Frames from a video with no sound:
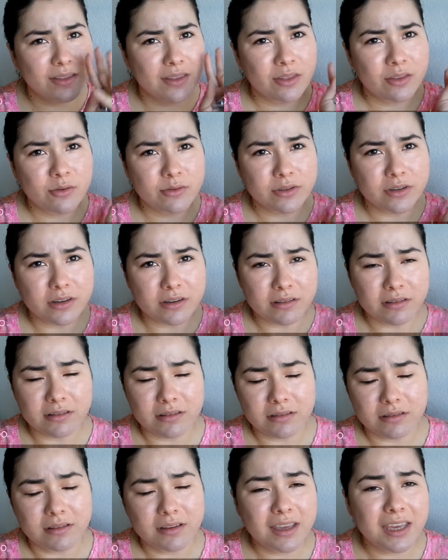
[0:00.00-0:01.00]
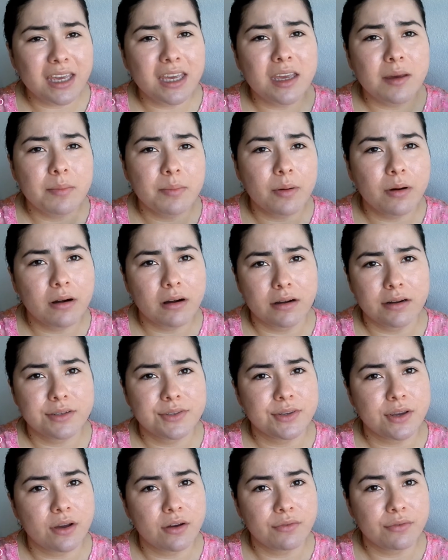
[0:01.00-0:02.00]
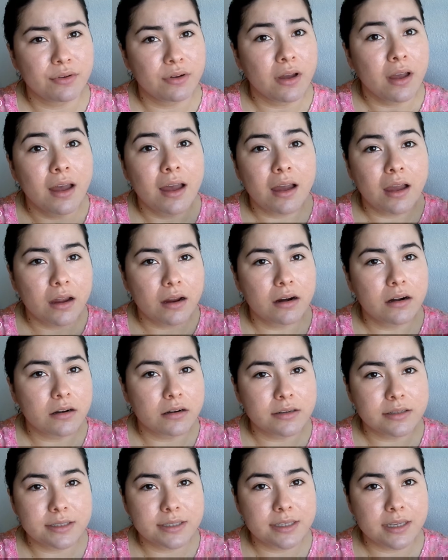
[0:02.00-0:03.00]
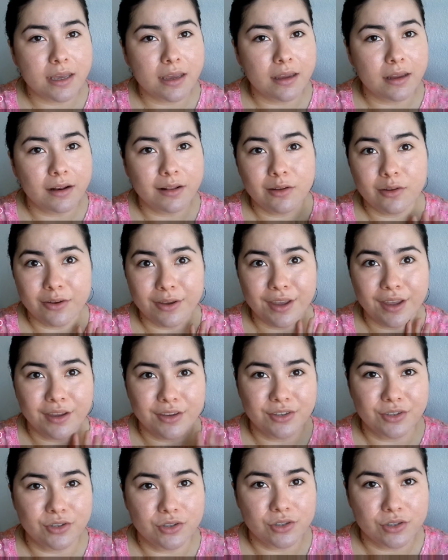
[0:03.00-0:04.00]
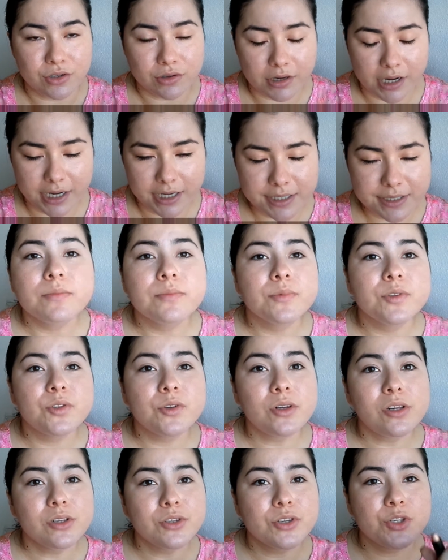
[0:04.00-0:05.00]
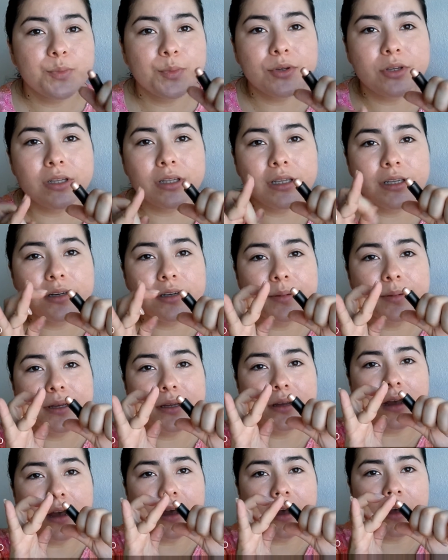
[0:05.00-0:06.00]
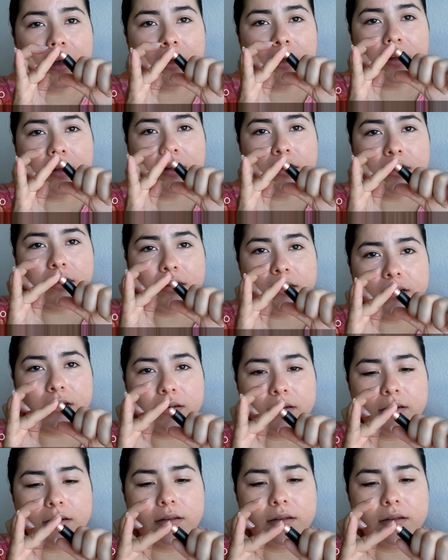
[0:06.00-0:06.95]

those are the key parts of her skin looking just great. So I'll just put a little bit on